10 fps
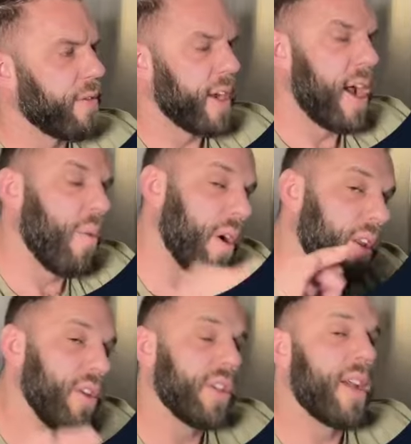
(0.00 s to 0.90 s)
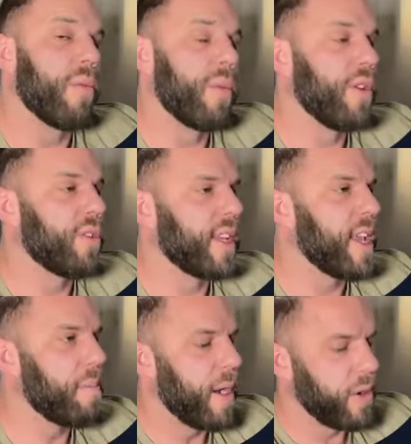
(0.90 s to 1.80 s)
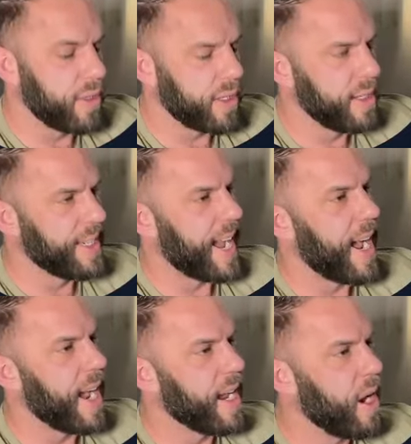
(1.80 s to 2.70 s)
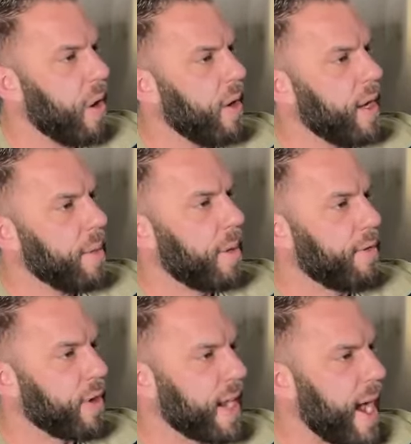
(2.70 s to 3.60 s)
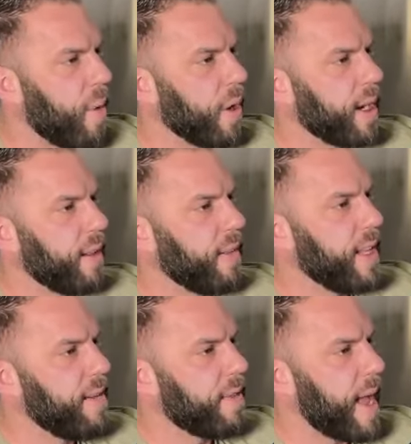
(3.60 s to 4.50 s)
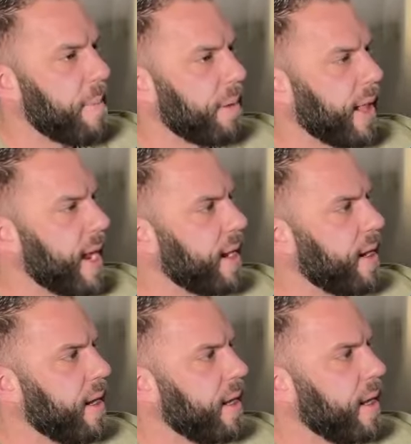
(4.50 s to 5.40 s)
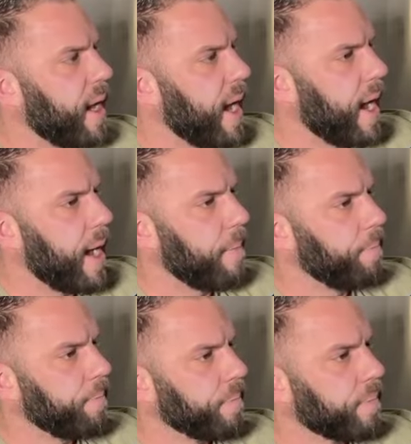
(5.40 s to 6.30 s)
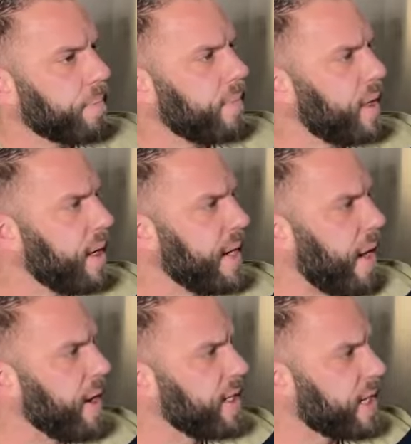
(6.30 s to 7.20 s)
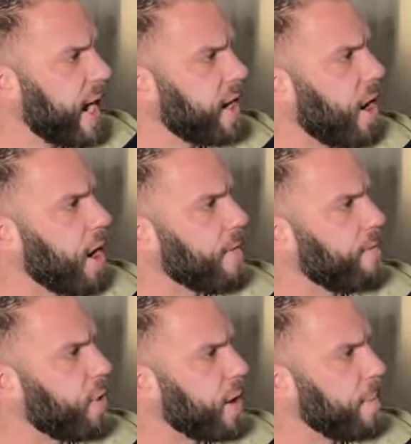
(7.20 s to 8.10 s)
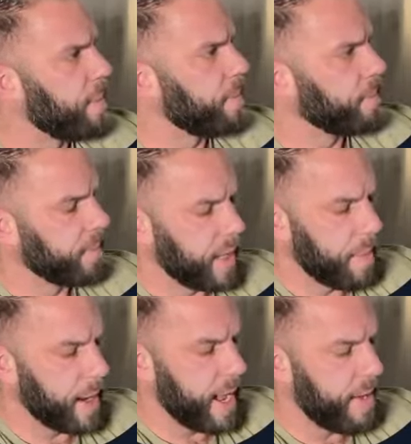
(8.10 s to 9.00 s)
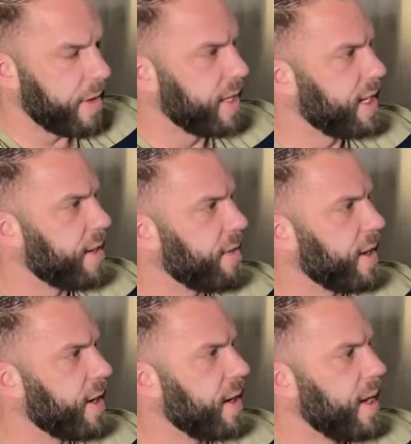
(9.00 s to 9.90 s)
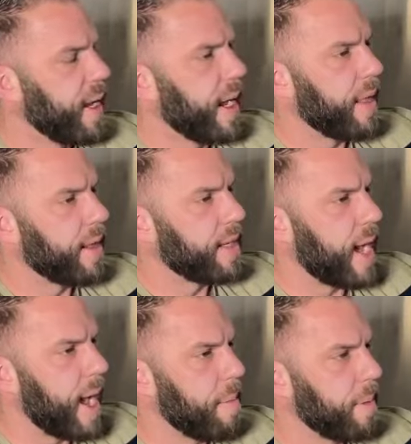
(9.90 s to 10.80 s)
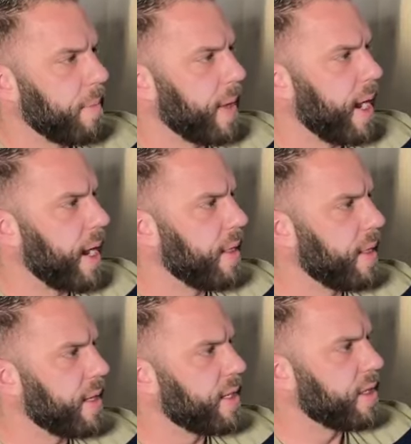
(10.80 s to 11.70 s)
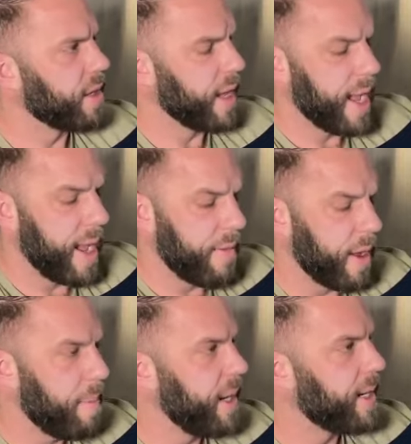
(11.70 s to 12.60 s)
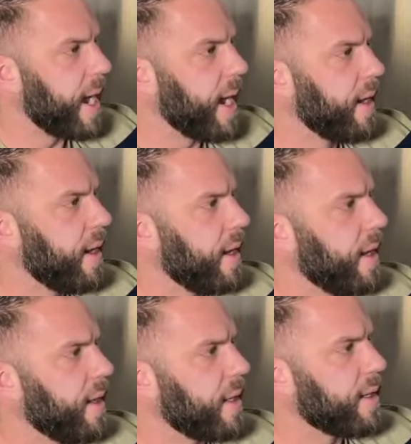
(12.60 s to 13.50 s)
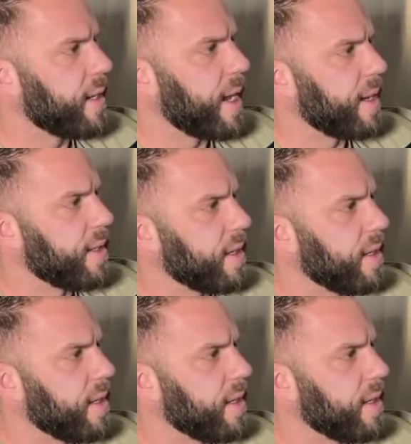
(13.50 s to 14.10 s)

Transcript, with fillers: for now. We're going to use that when we use the getpost.io. But for now, we're going to leave that blank. Um, now inside our form, I'm going to have a div here at the top. And this is going to have a p tag that says